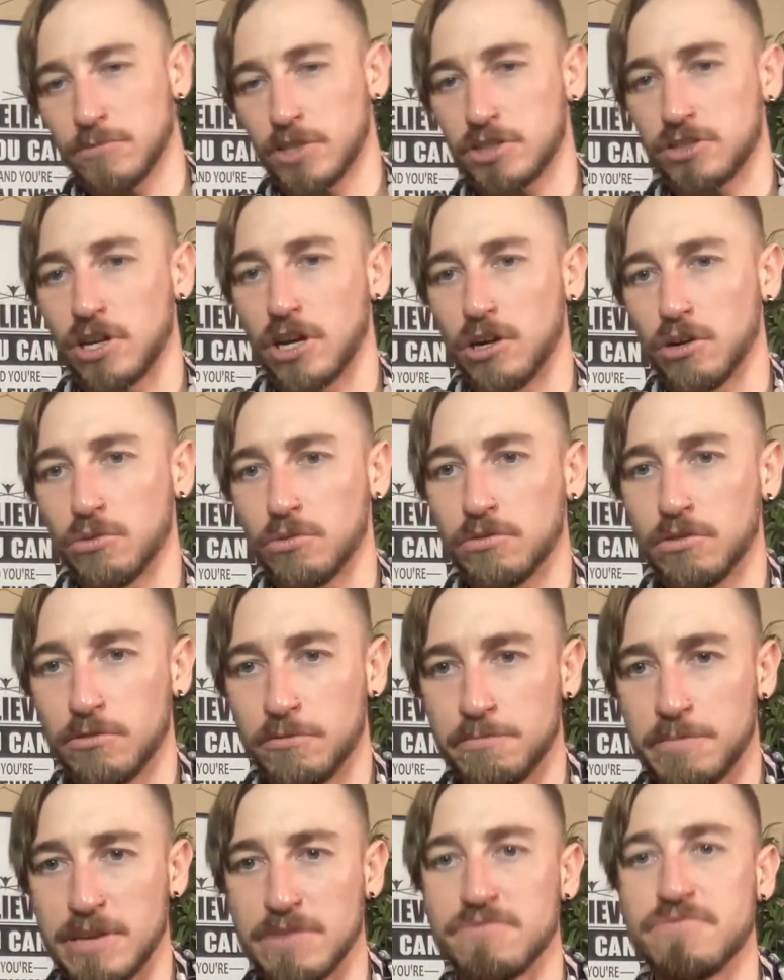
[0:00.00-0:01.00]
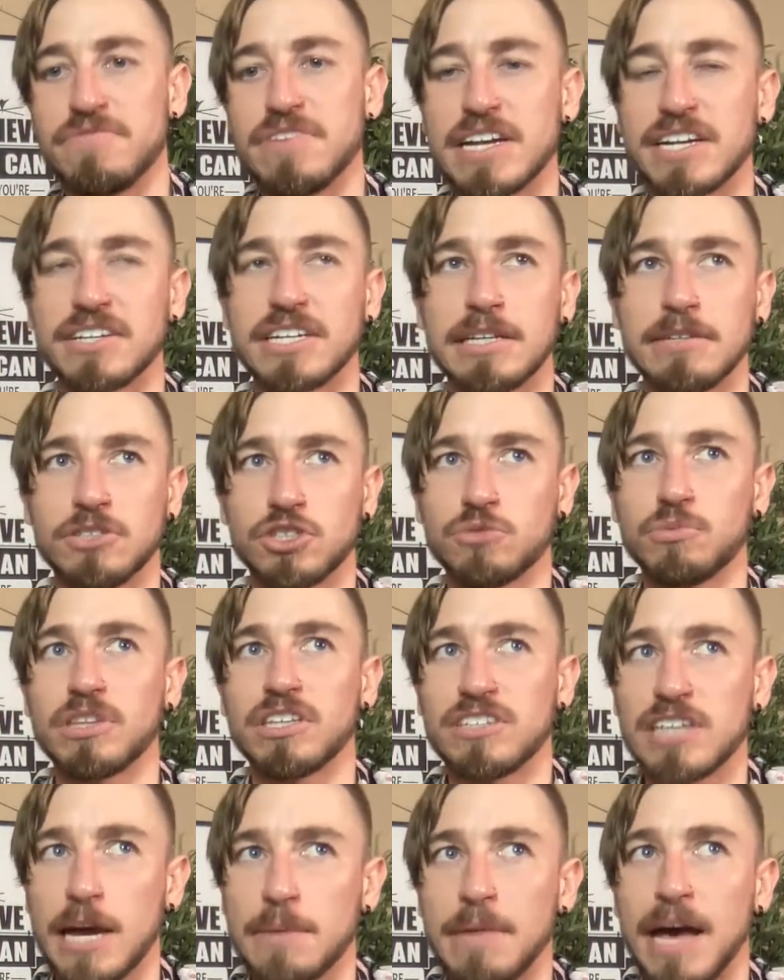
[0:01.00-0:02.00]
So be very, just with
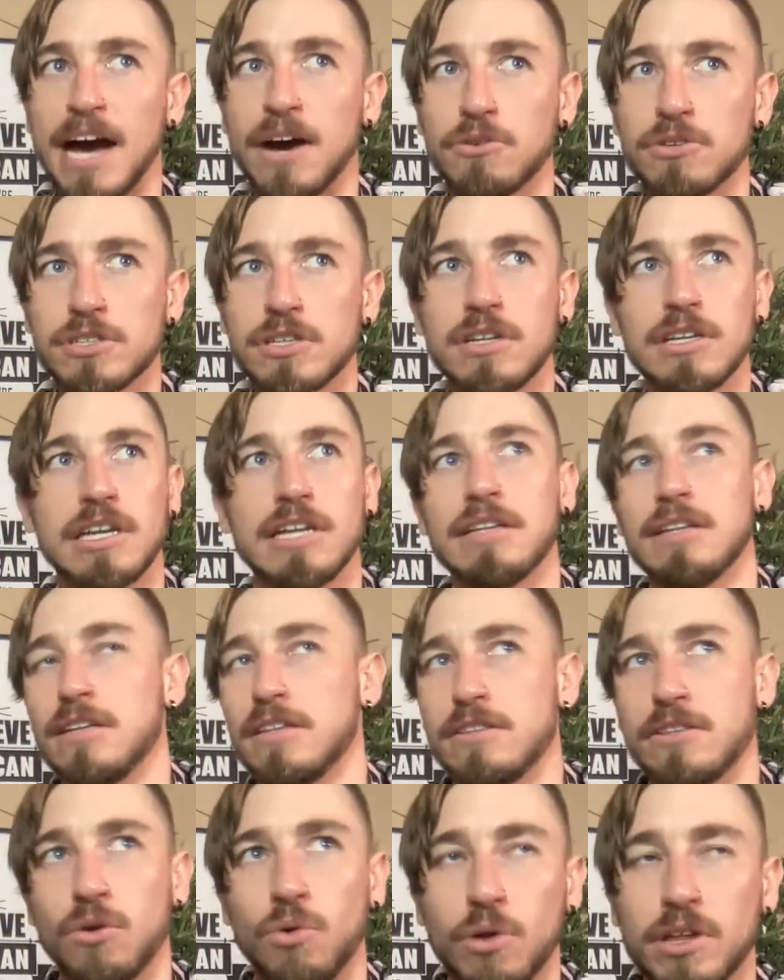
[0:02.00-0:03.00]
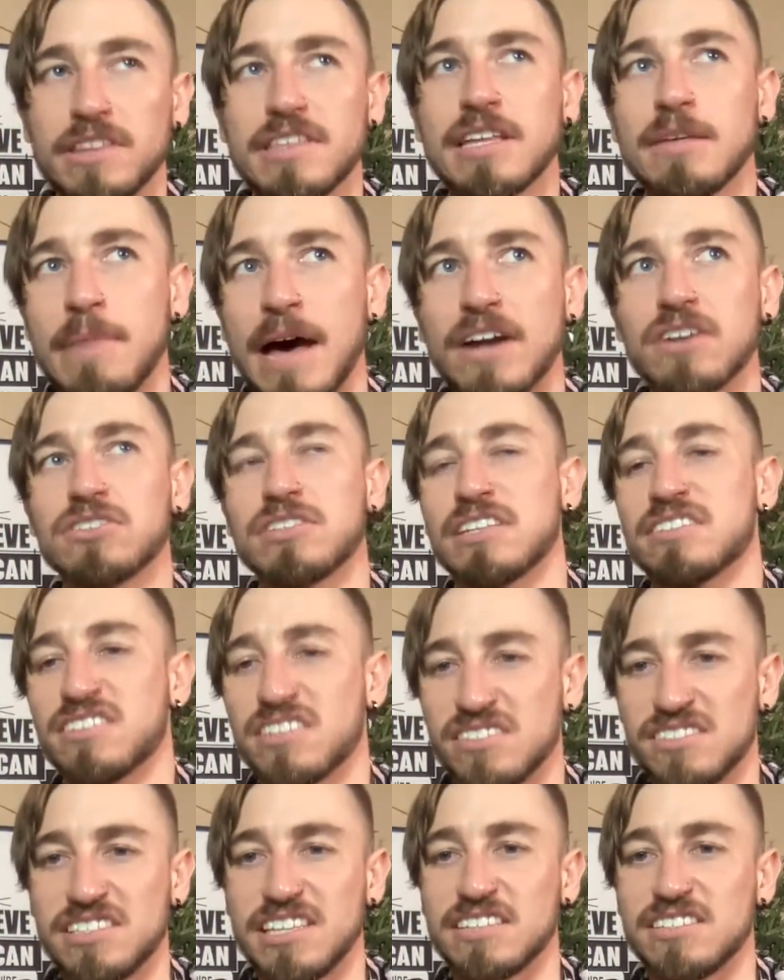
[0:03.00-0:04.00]
the time out, the only thing that matters is
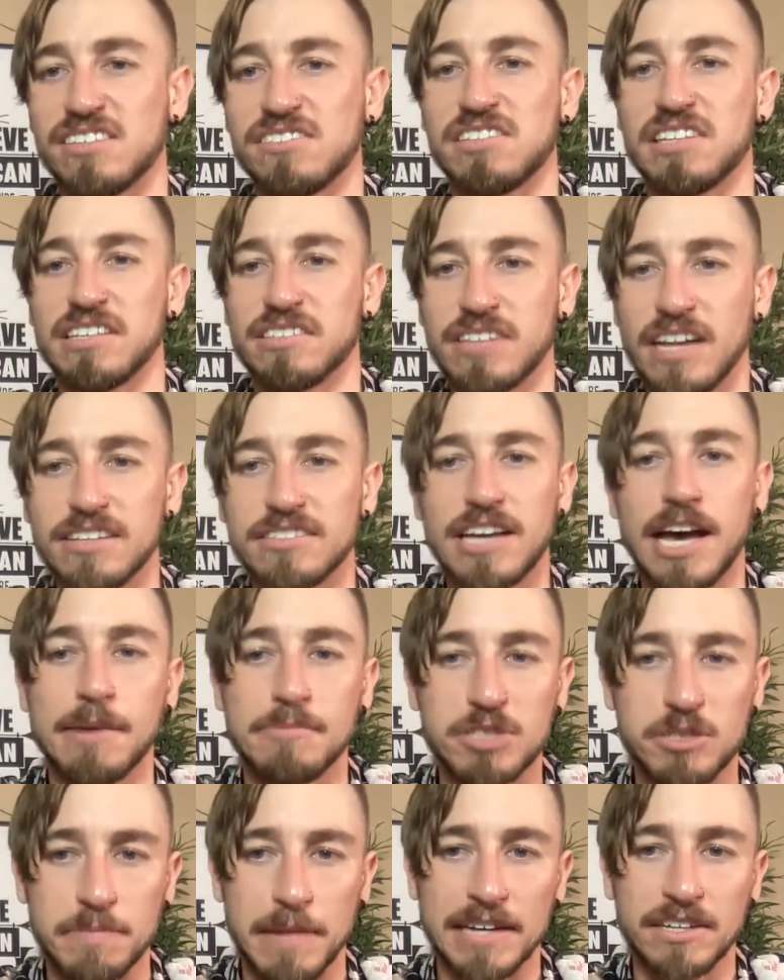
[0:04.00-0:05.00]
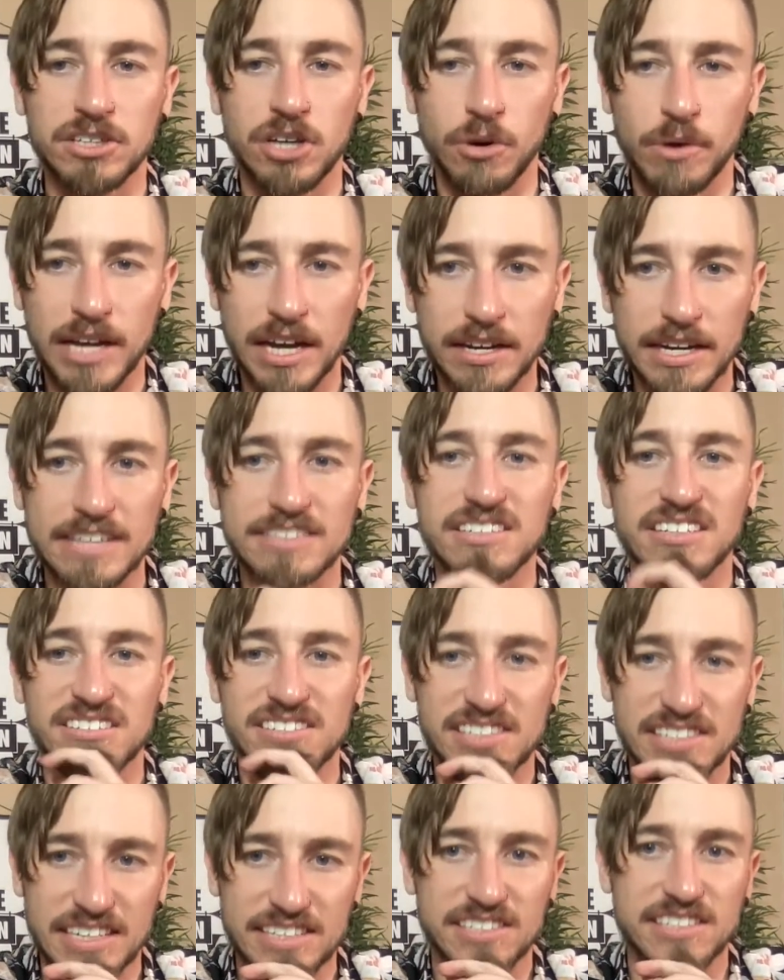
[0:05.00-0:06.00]
consistency. It's not time spent going out. It's
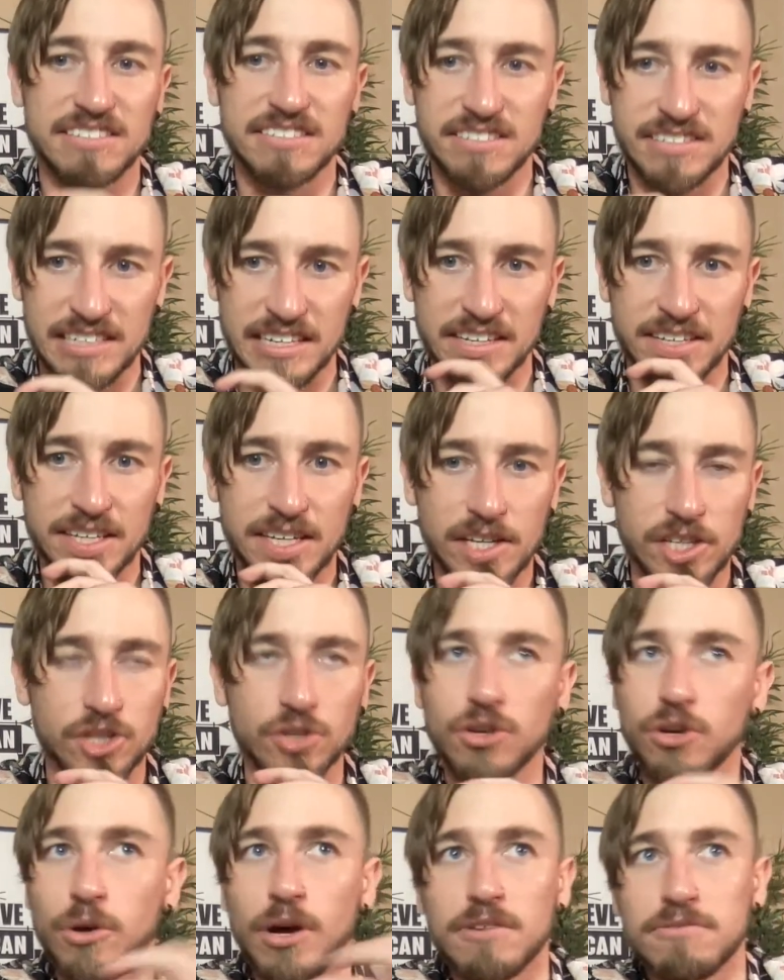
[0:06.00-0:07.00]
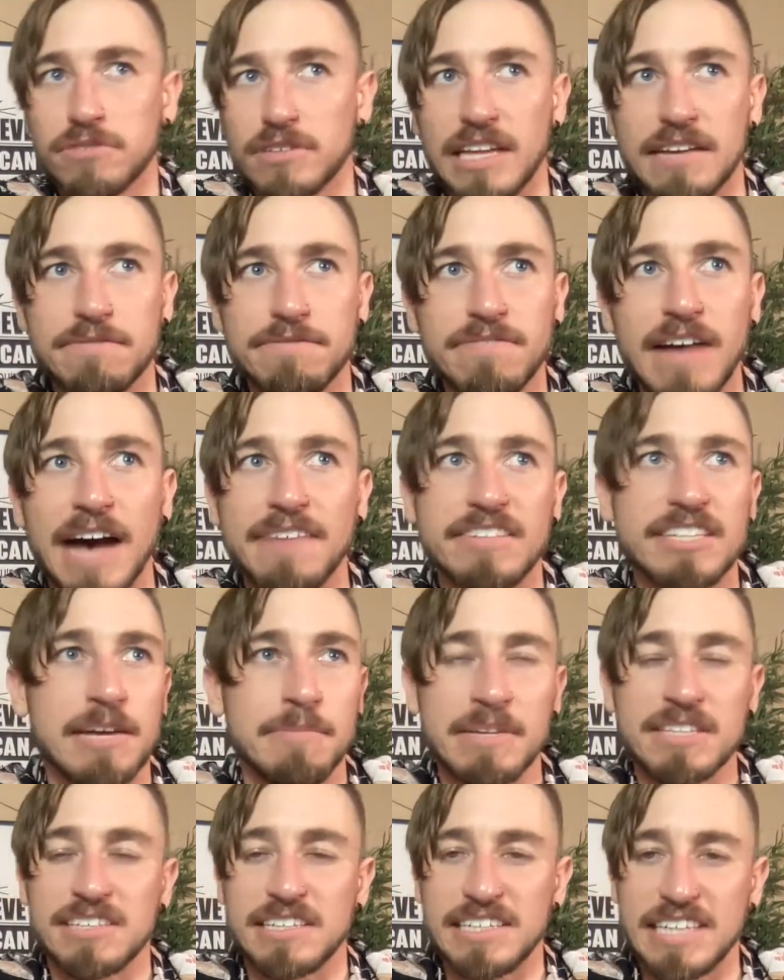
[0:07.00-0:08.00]
consistency. You can go out for like 5-10
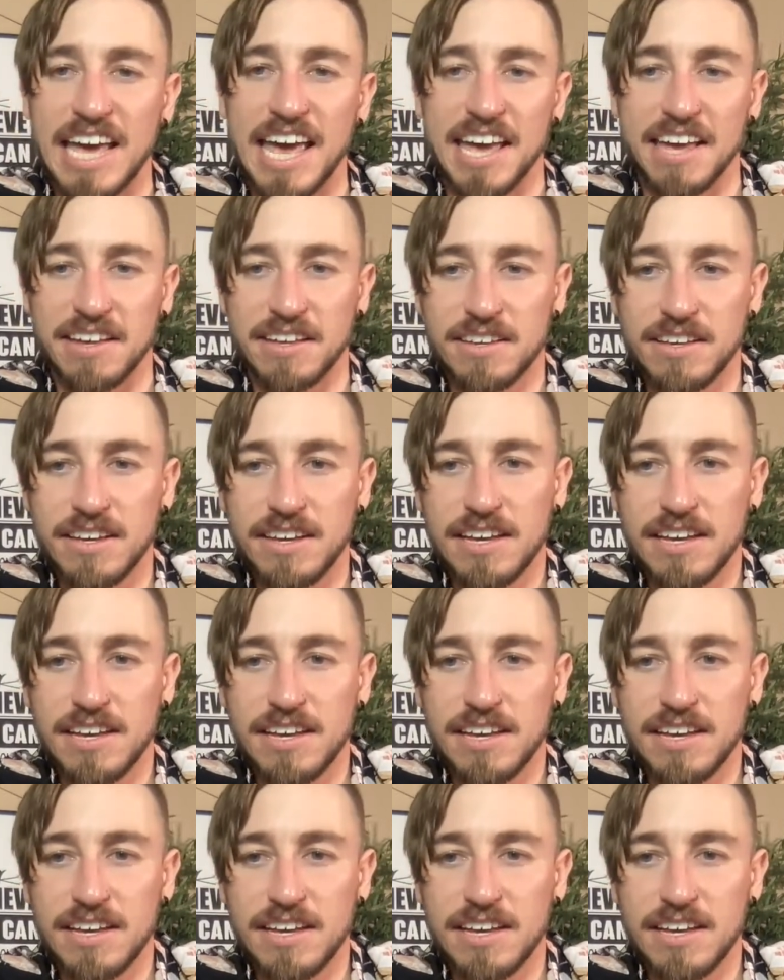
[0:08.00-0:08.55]
minutes a day.